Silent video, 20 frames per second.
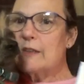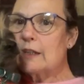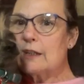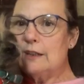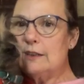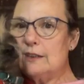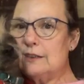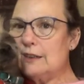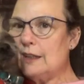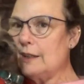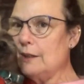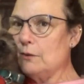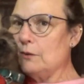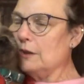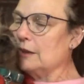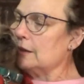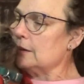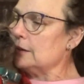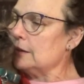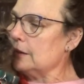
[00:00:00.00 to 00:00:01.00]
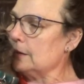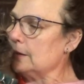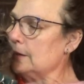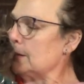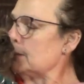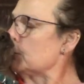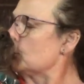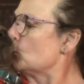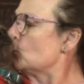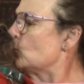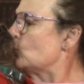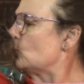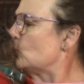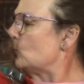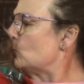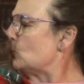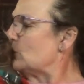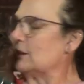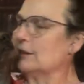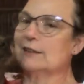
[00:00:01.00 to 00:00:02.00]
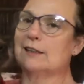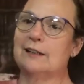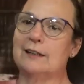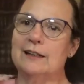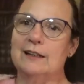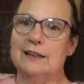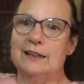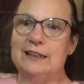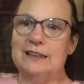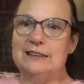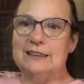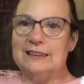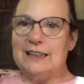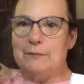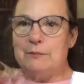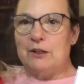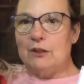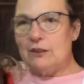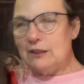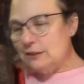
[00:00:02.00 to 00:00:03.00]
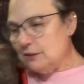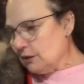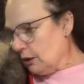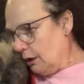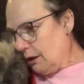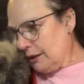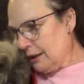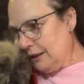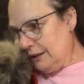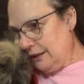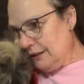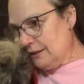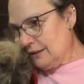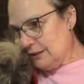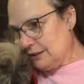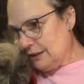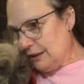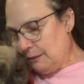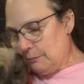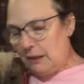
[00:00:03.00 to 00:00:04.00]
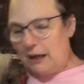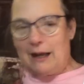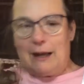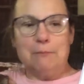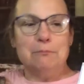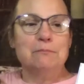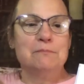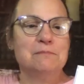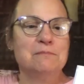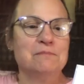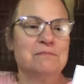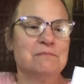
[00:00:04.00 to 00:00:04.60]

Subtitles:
He says, I don't want to see the dog. He says, I'm the only dog you need to see, Mom.